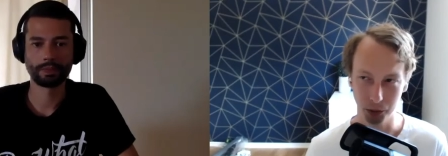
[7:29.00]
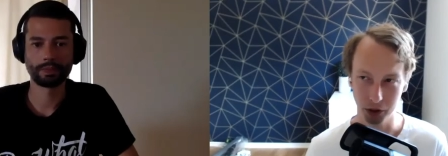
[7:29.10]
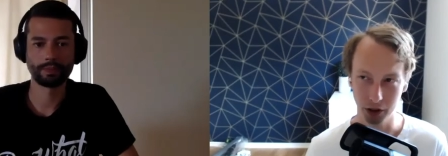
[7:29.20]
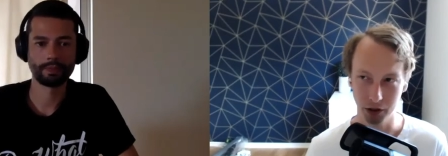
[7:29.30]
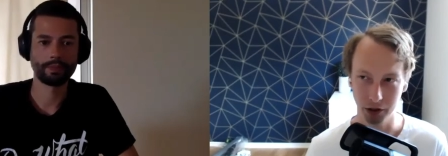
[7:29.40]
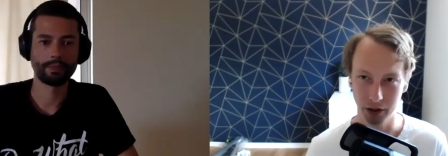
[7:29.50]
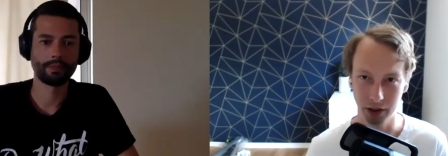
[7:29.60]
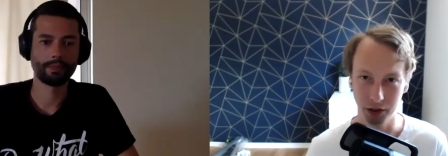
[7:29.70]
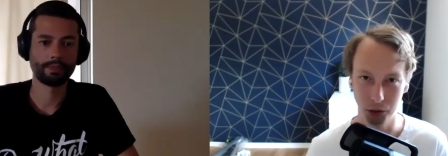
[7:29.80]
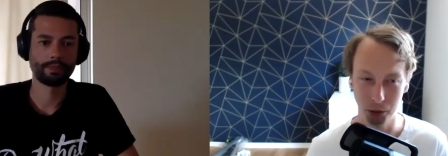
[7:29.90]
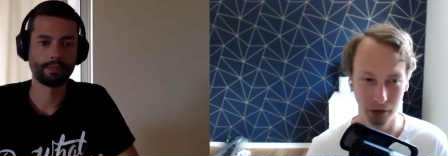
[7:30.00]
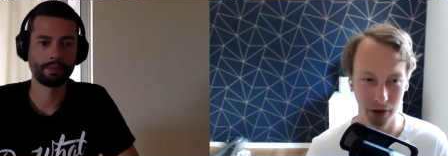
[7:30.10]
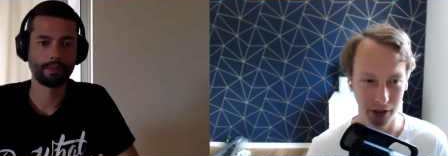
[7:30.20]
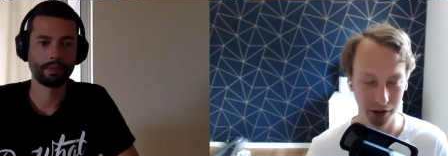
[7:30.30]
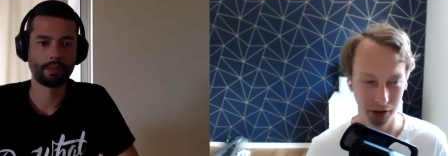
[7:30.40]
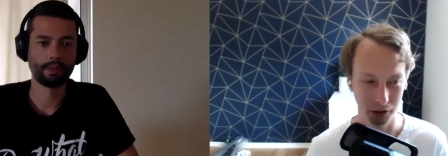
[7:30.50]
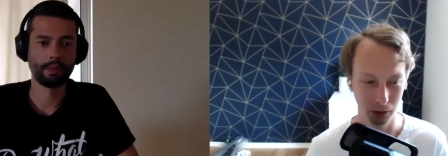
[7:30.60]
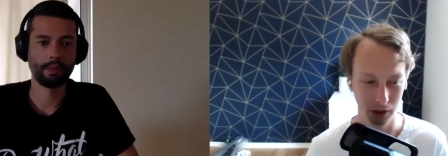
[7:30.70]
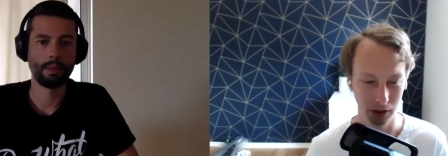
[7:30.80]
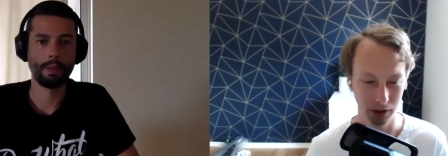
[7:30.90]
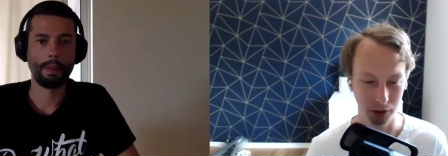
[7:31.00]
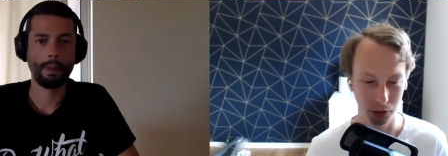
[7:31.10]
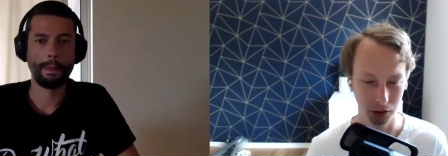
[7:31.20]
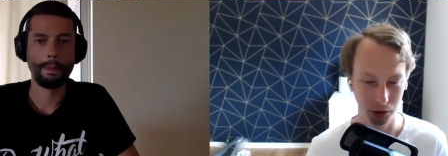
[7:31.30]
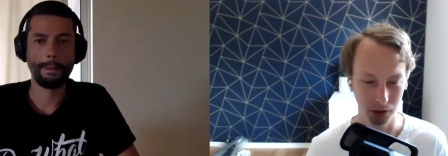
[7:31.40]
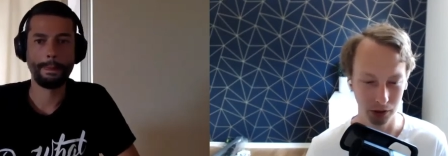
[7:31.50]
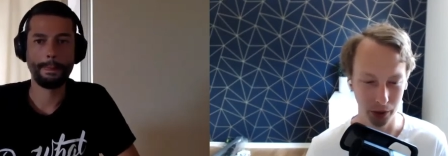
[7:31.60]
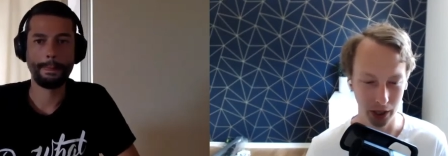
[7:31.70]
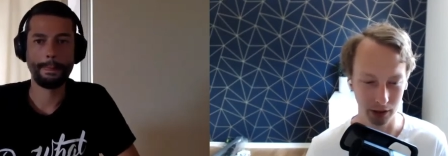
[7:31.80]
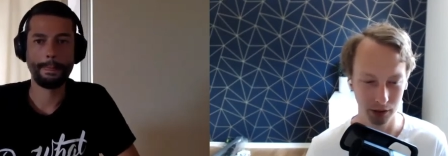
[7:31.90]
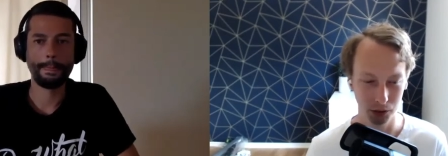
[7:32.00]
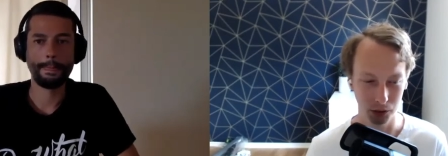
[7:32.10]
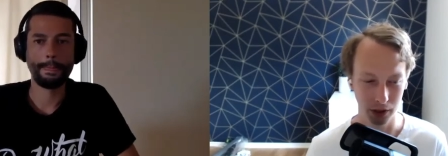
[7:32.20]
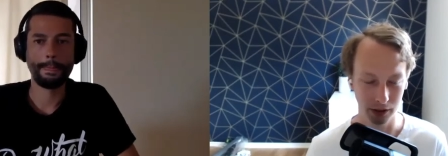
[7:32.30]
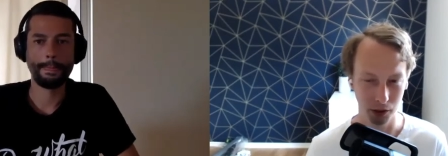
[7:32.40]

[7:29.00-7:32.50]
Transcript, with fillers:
Speaker 1: working on uh, two providers as well that you can use in React to get